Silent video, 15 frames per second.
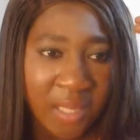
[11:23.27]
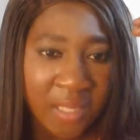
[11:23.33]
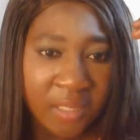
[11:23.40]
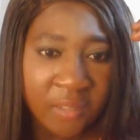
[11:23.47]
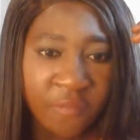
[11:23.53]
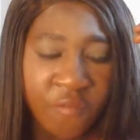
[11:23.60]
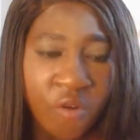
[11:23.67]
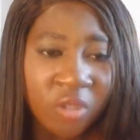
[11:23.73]

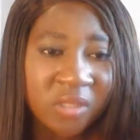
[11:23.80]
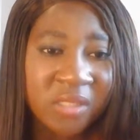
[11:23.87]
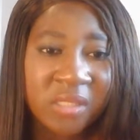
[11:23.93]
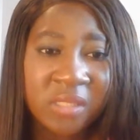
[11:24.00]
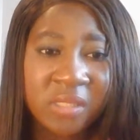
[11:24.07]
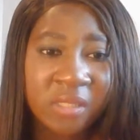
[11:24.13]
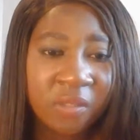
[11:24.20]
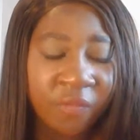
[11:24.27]
4
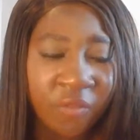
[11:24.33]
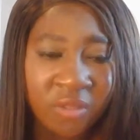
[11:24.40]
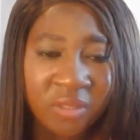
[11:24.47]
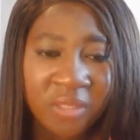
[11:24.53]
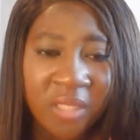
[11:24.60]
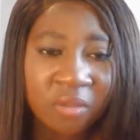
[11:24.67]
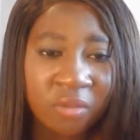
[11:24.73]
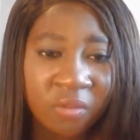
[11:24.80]
cedis,
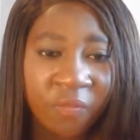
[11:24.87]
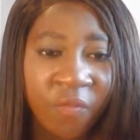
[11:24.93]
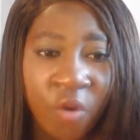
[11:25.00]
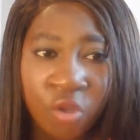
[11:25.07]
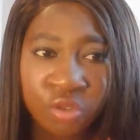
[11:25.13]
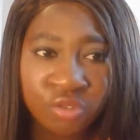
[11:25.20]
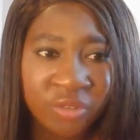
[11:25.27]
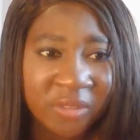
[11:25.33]

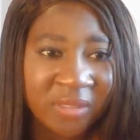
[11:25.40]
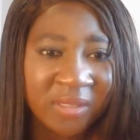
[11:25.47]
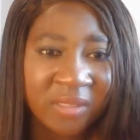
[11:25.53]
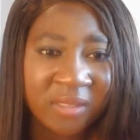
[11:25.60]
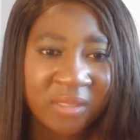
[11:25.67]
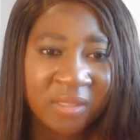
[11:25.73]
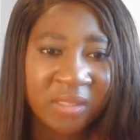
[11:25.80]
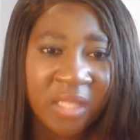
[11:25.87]
4,400
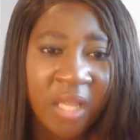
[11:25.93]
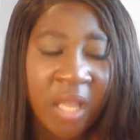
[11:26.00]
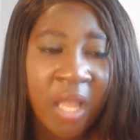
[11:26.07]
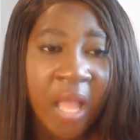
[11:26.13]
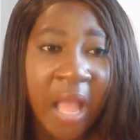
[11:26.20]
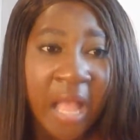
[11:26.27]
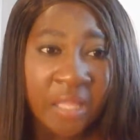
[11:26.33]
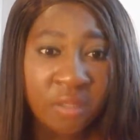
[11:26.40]
cedis,
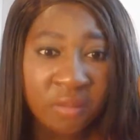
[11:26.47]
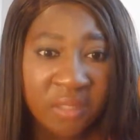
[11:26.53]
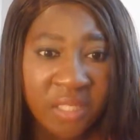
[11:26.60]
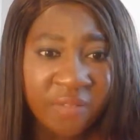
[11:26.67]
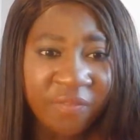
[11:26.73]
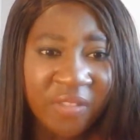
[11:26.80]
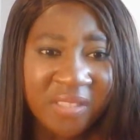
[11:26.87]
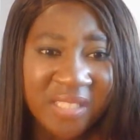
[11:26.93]
and you
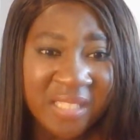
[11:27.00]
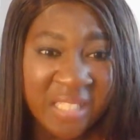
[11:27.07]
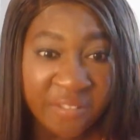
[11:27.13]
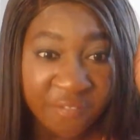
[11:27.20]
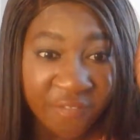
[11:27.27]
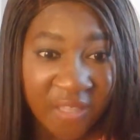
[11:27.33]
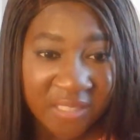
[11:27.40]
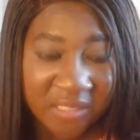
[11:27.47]
leave it in
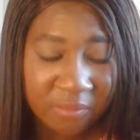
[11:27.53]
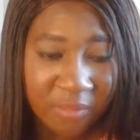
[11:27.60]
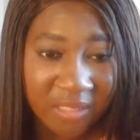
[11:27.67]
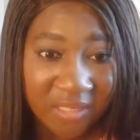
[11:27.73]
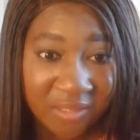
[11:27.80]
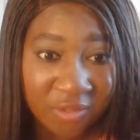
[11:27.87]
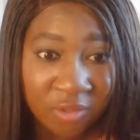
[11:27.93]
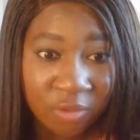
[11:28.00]
investment
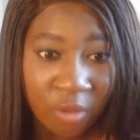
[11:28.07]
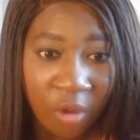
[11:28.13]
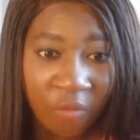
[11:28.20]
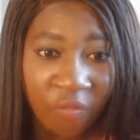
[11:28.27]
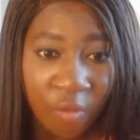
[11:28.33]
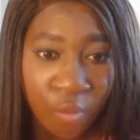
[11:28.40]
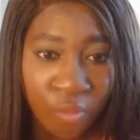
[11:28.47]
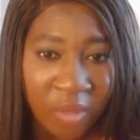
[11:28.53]
in stock
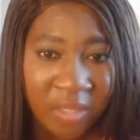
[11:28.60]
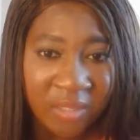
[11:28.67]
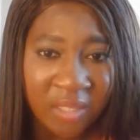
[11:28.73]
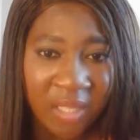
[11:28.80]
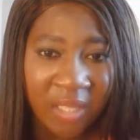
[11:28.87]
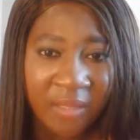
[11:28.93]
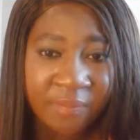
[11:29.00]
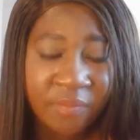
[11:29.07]
for 1
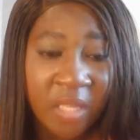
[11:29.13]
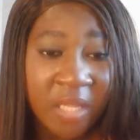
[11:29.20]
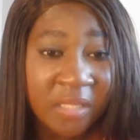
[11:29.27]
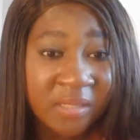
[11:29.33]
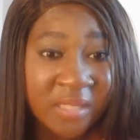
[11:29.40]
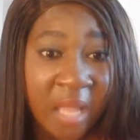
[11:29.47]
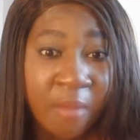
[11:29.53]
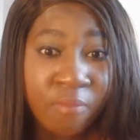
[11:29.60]
year.
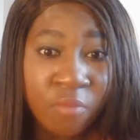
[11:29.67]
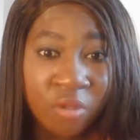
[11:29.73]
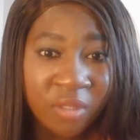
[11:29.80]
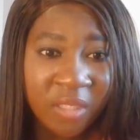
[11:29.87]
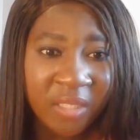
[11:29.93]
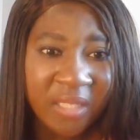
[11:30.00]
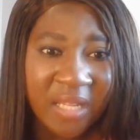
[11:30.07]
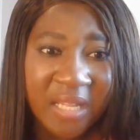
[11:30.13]
That
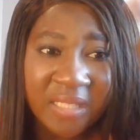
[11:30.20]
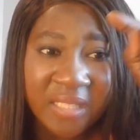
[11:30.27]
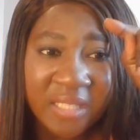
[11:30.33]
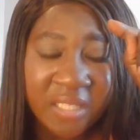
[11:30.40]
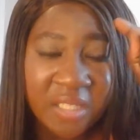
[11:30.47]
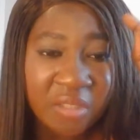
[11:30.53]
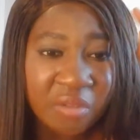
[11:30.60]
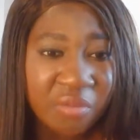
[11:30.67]
money can
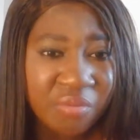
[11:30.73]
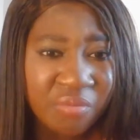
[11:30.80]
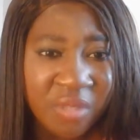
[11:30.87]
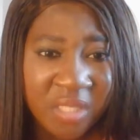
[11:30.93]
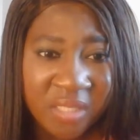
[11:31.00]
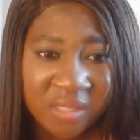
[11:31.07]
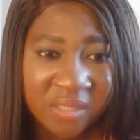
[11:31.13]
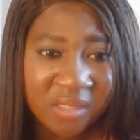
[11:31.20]

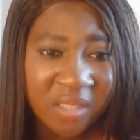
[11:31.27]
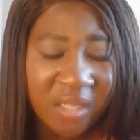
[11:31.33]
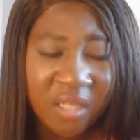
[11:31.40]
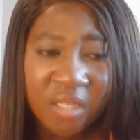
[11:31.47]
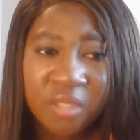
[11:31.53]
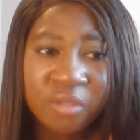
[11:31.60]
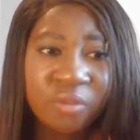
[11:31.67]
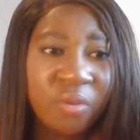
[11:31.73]
increase
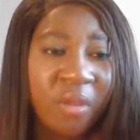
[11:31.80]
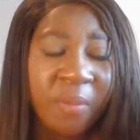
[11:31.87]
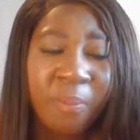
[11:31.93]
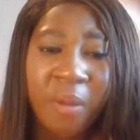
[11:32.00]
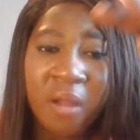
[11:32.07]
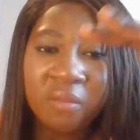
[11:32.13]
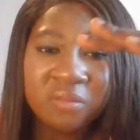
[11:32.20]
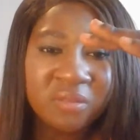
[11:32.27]
to
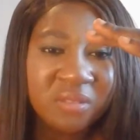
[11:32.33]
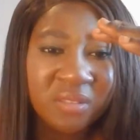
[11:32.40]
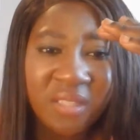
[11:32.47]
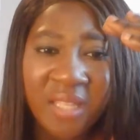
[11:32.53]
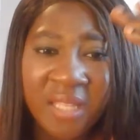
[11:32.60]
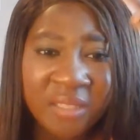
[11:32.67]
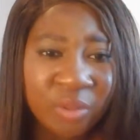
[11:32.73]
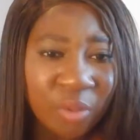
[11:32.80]
about
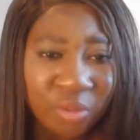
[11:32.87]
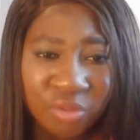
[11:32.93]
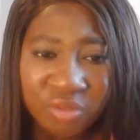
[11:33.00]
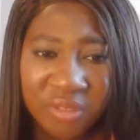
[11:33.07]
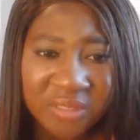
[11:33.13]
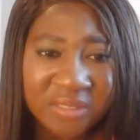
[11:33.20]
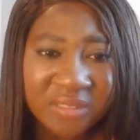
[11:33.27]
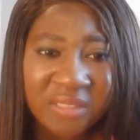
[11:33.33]

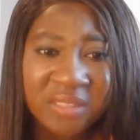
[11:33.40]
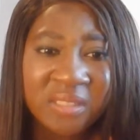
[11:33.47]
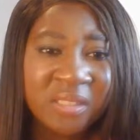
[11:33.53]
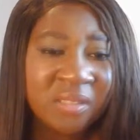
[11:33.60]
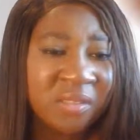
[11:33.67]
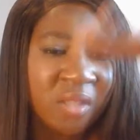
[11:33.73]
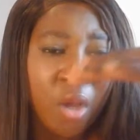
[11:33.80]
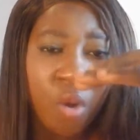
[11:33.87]
800
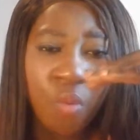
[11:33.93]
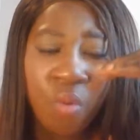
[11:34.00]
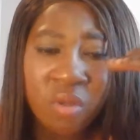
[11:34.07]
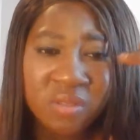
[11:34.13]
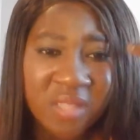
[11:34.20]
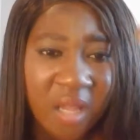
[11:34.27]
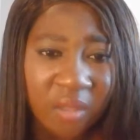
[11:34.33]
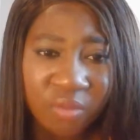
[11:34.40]
cedis,
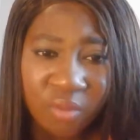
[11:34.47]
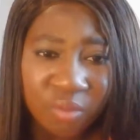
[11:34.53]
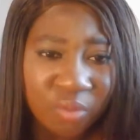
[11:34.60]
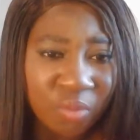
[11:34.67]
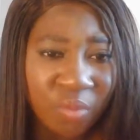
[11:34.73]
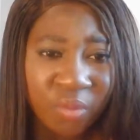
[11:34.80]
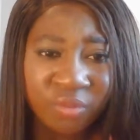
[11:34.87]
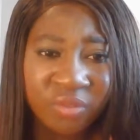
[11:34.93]

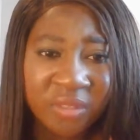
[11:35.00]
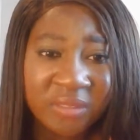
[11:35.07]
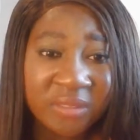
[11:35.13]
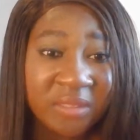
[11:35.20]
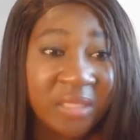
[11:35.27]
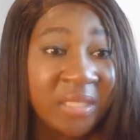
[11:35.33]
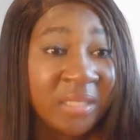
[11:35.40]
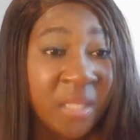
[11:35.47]
1,200
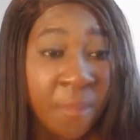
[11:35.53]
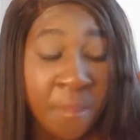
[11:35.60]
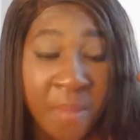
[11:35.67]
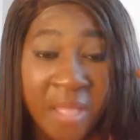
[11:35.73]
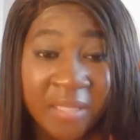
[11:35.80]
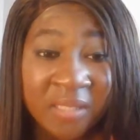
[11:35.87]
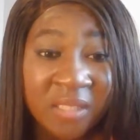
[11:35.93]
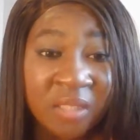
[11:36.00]
cedis,
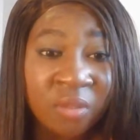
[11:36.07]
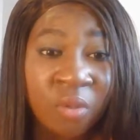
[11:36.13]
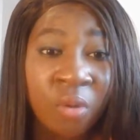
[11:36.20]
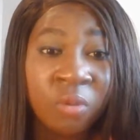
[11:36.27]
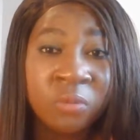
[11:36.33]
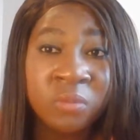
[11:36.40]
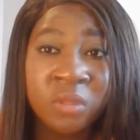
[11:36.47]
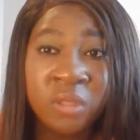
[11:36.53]
depending
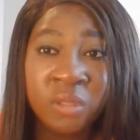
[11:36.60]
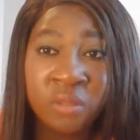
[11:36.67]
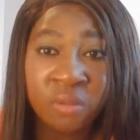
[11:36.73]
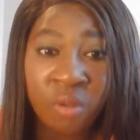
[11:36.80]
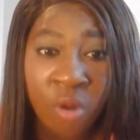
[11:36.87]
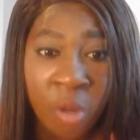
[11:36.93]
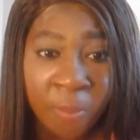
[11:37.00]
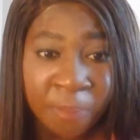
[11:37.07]
on the
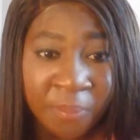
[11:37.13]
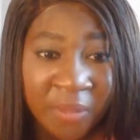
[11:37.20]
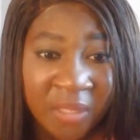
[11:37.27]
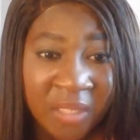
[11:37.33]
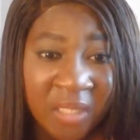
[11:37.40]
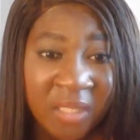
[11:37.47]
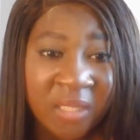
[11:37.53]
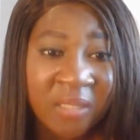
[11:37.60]

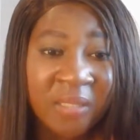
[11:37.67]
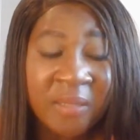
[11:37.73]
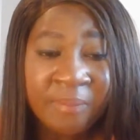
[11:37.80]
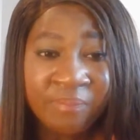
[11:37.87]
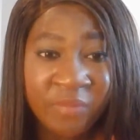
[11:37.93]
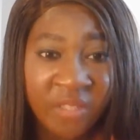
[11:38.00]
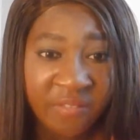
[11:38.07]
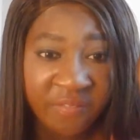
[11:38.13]
company,
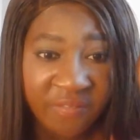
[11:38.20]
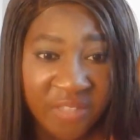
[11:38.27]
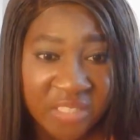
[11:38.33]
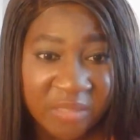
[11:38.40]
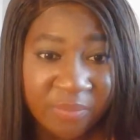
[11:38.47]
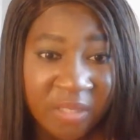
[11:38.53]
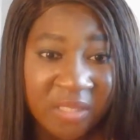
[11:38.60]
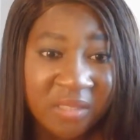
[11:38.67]
the
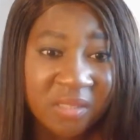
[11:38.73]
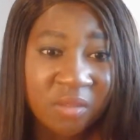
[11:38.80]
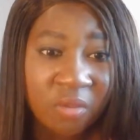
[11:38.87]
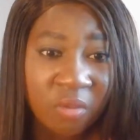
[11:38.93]
investment